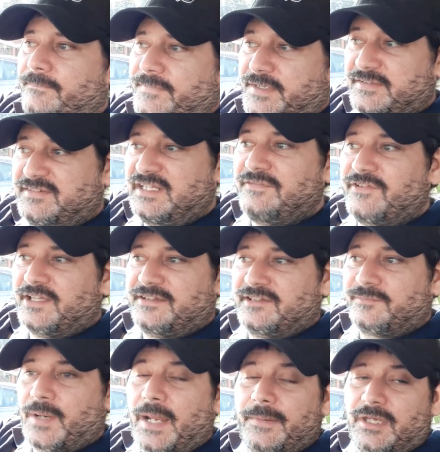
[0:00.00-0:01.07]
this defense
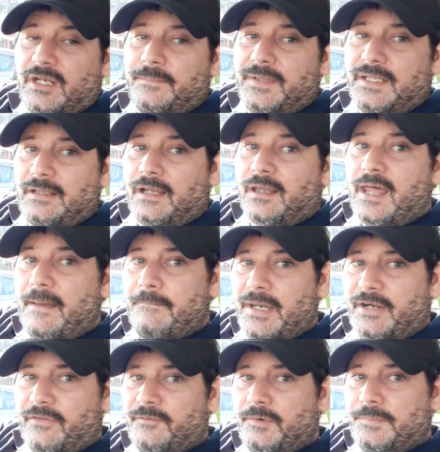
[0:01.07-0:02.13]
is probably going to be a lot
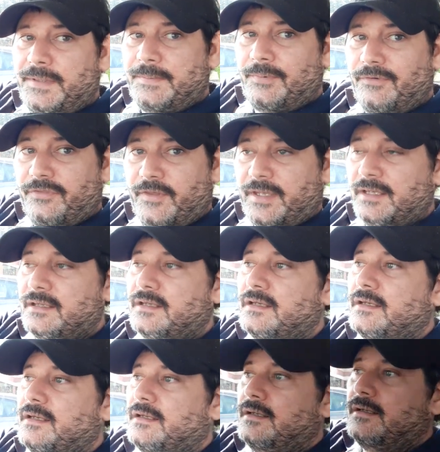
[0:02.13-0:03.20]
better than what people think.
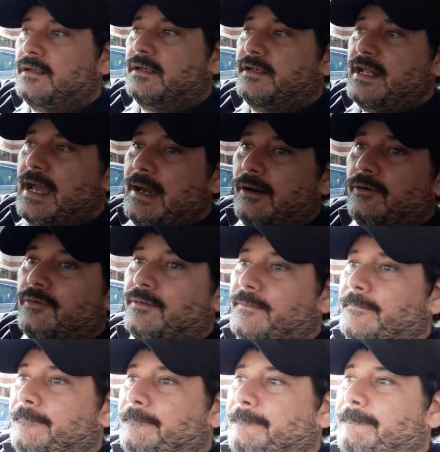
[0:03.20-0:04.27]
Now,
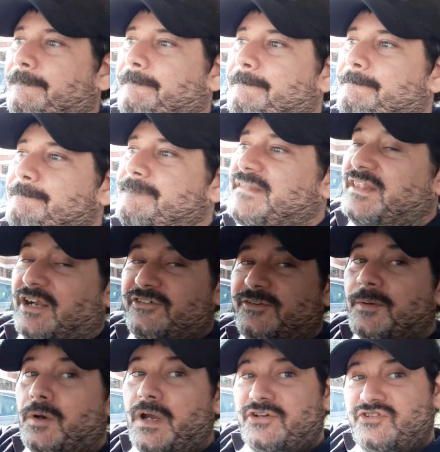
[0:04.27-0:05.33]
there's
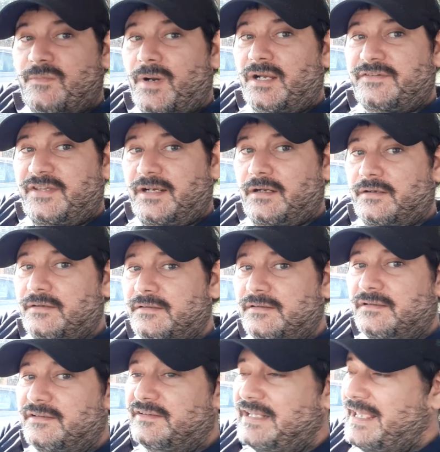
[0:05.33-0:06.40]
some question marks here
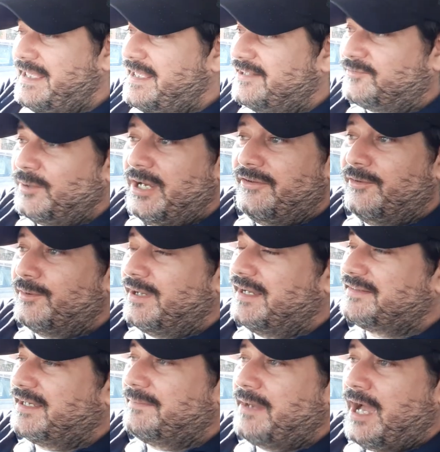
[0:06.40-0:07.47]
as well, though,
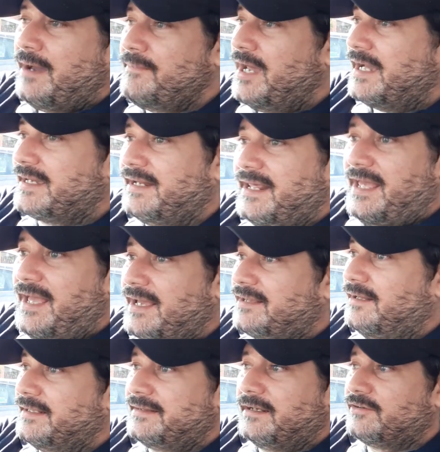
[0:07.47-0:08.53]
guys. I'm not going to act
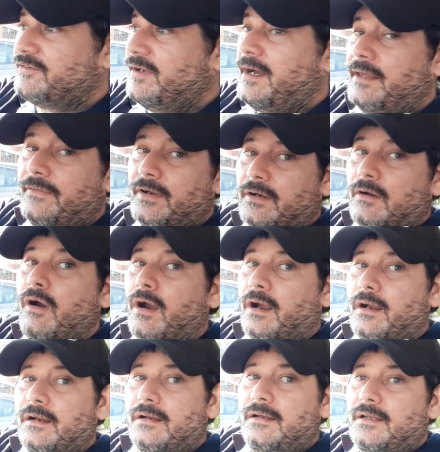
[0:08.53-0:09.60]
like there's not. There are.